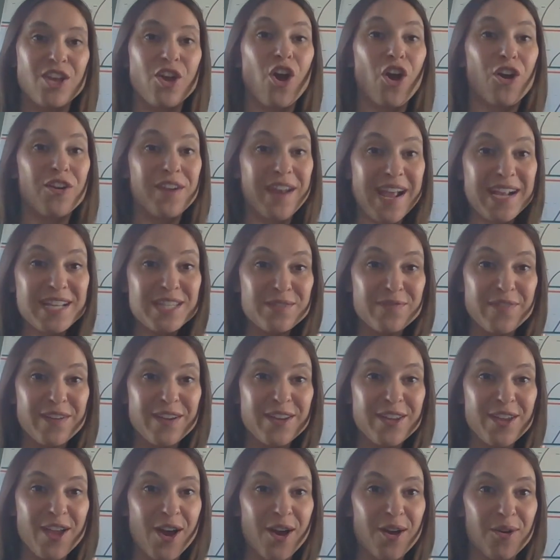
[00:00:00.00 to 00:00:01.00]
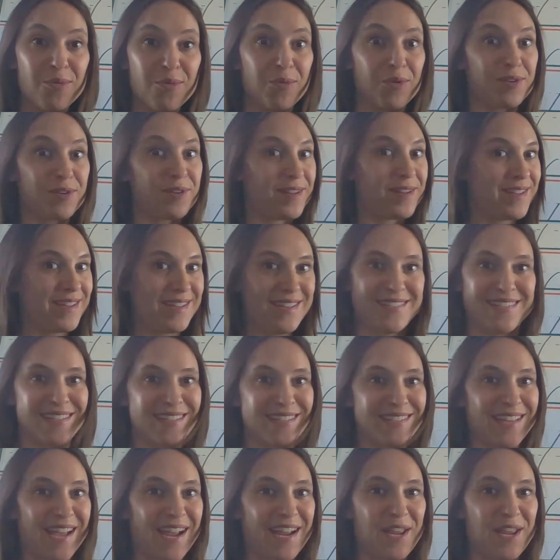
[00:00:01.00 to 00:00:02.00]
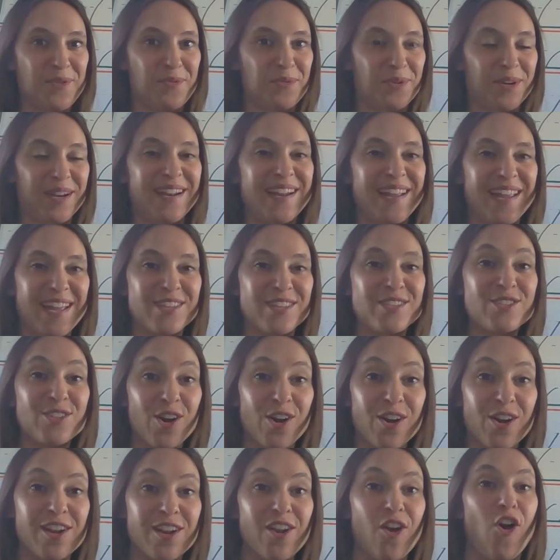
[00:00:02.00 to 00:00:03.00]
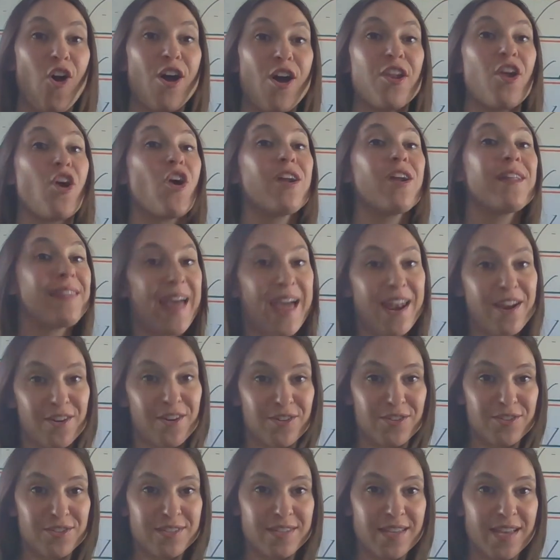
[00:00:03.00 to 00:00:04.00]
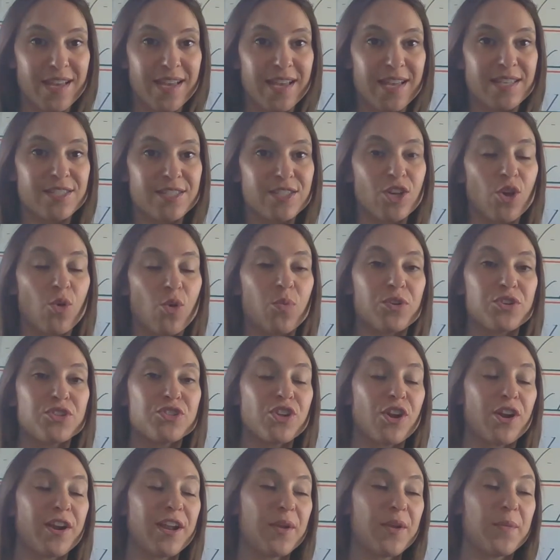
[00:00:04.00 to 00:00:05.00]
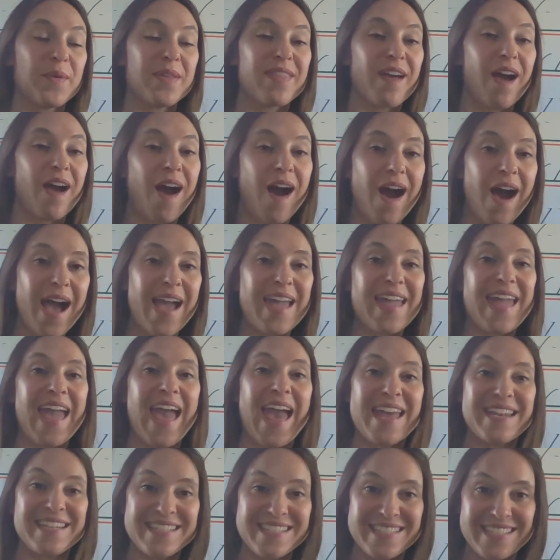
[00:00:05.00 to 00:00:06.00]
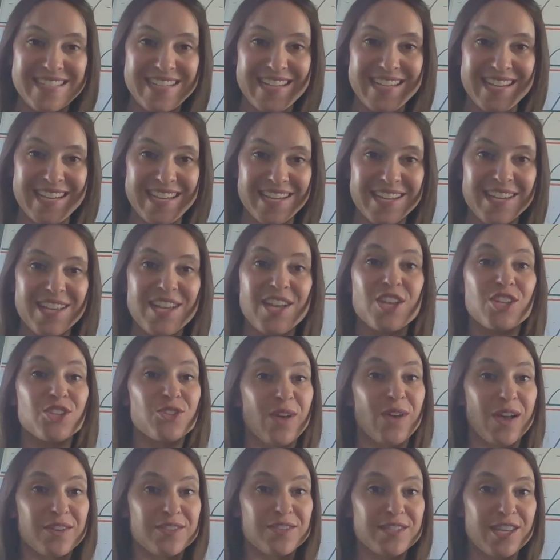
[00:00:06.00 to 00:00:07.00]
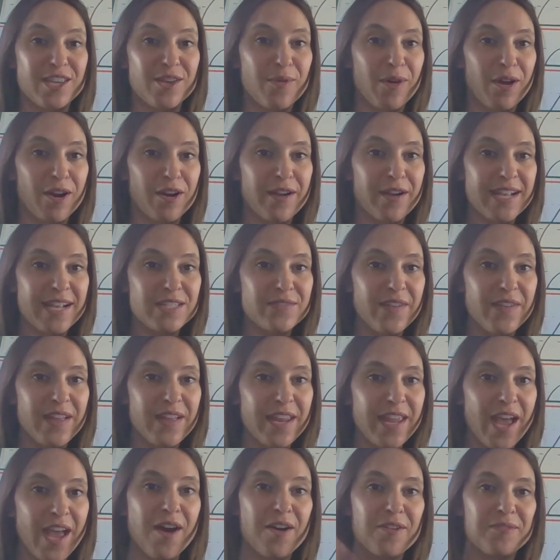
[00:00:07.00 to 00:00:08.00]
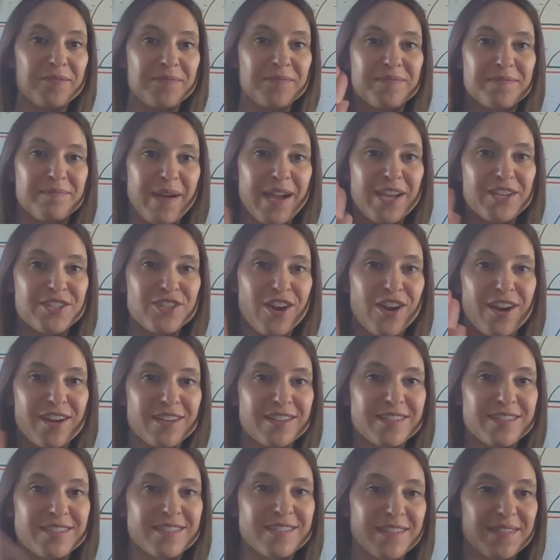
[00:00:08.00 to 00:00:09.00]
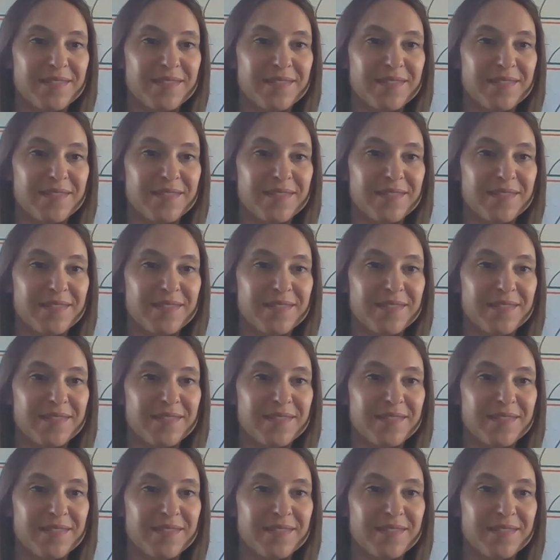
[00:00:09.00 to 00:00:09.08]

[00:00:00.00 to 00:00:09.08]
Our next video, it's exciting. We're going to get started on our letters. So we're starting with I and T. So I'll see you on our next video. Bye, Sharks.